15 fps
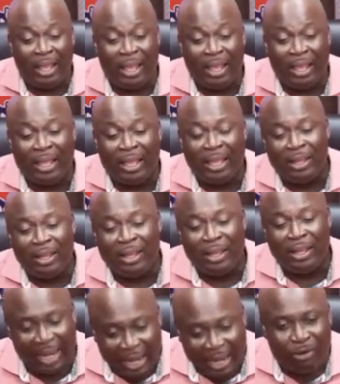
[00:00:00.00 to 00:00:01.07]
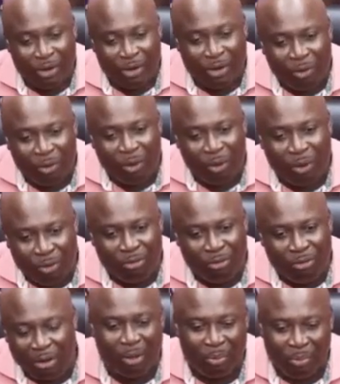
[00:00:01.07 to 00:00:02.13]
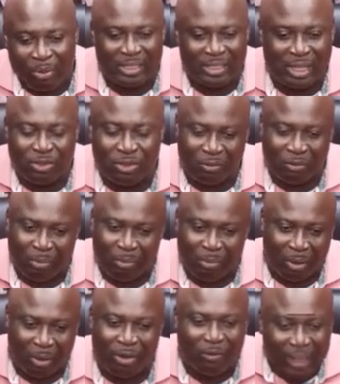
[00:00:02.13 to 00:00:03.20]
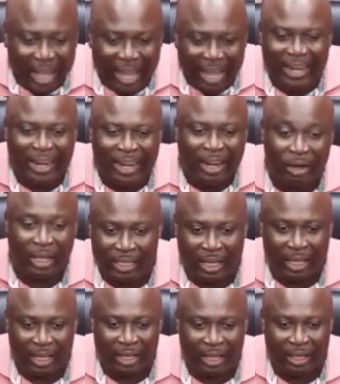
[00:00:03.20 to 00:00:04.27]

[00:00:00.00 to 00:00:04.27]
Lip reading: there, Nana Addo Akufo, the President of the Republic of Ghana Narikasa?